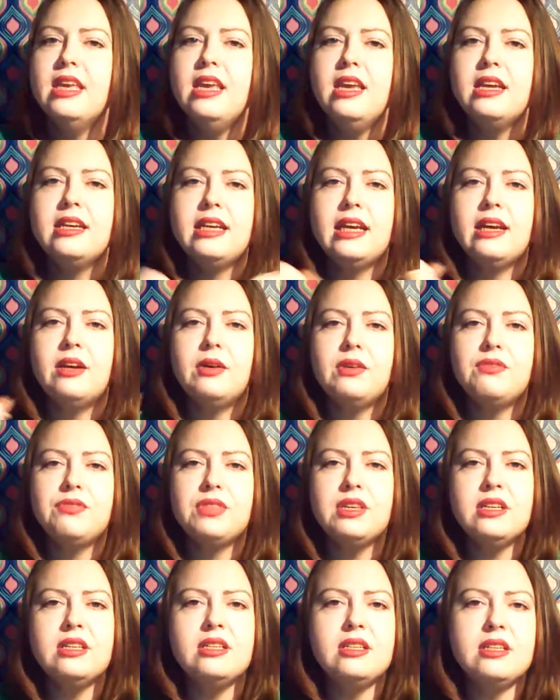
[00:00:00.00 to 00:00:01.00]
Now, if
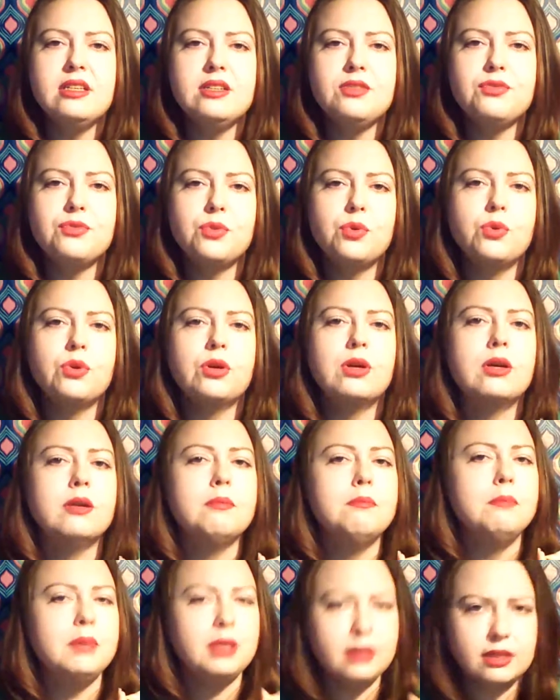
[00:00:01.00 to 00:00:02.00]
this is for
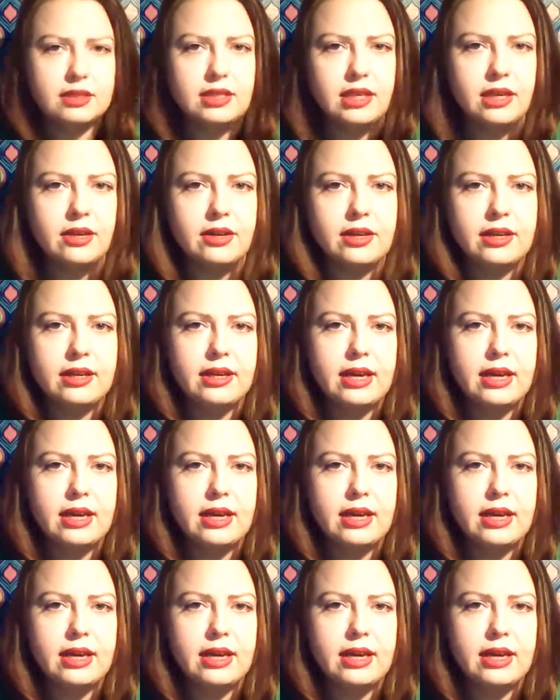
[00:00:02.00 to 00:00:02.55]
military